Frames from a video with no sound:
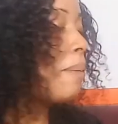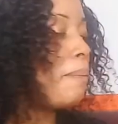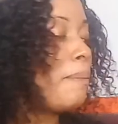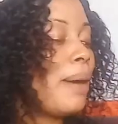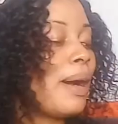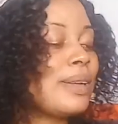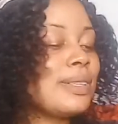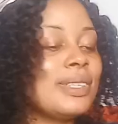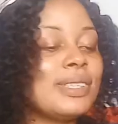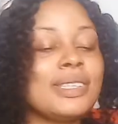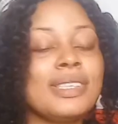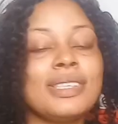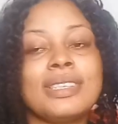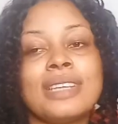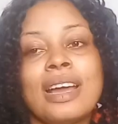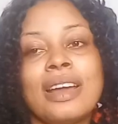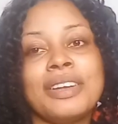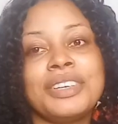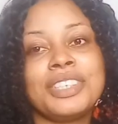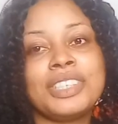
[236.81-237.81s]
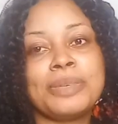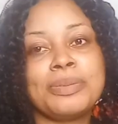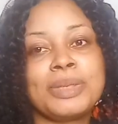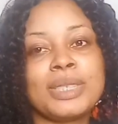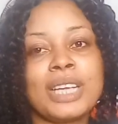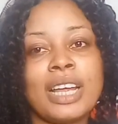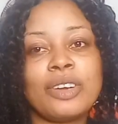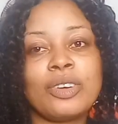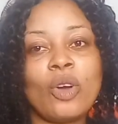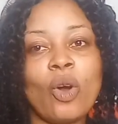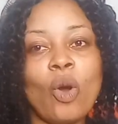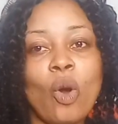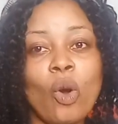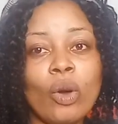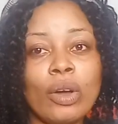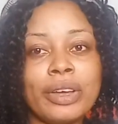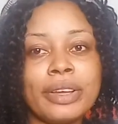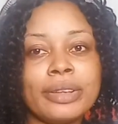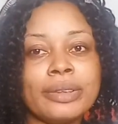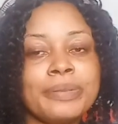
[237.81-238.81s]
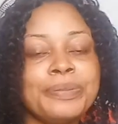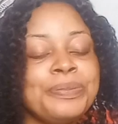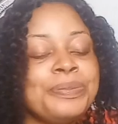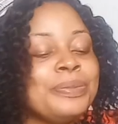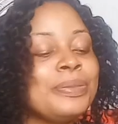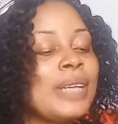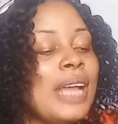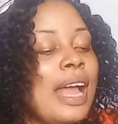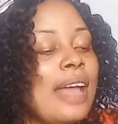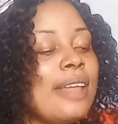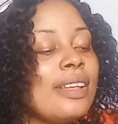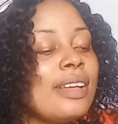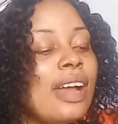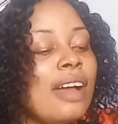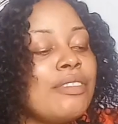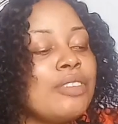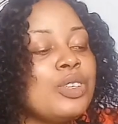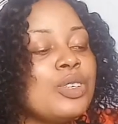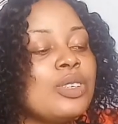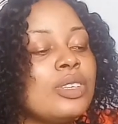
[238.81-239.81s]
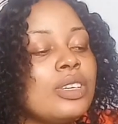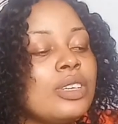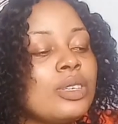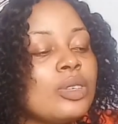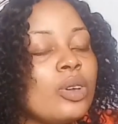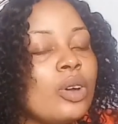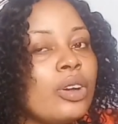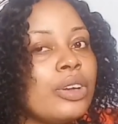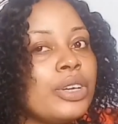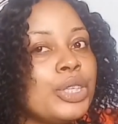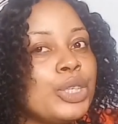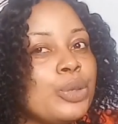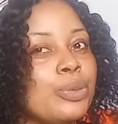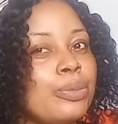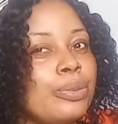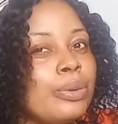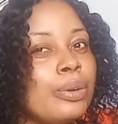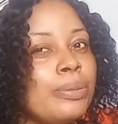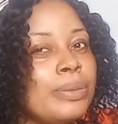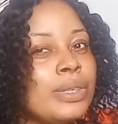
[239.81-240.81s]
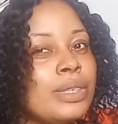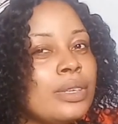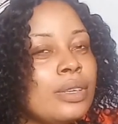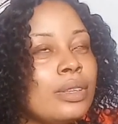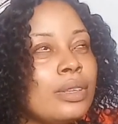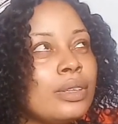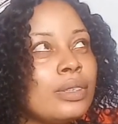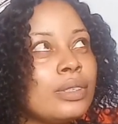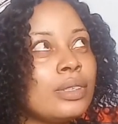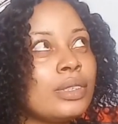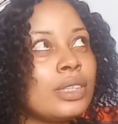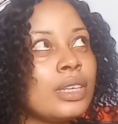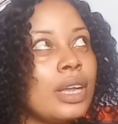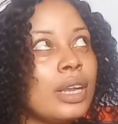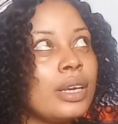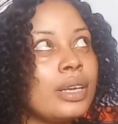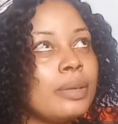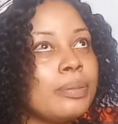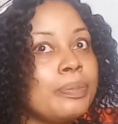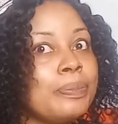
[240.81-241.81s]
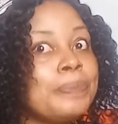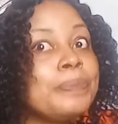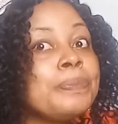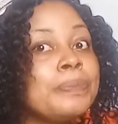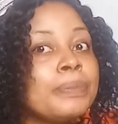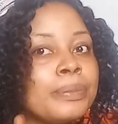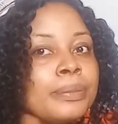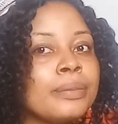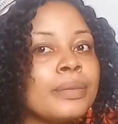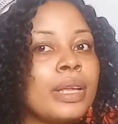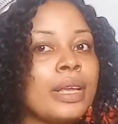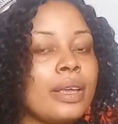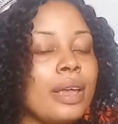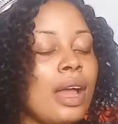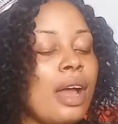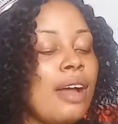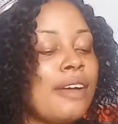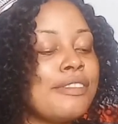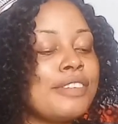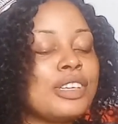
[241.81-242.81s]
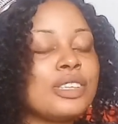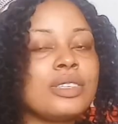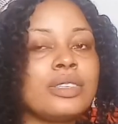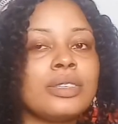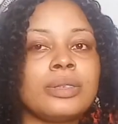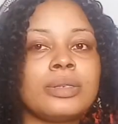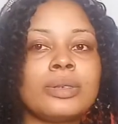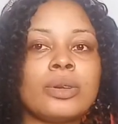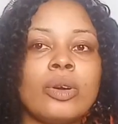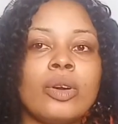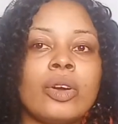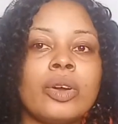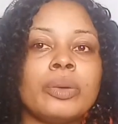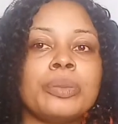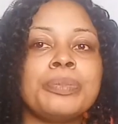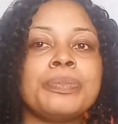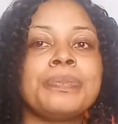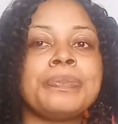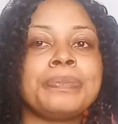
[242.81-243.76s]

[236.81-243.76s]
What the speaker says: about, this is our Egyptian oil. I think I've used this oil to promise in this channel. Yeah, I've used this oil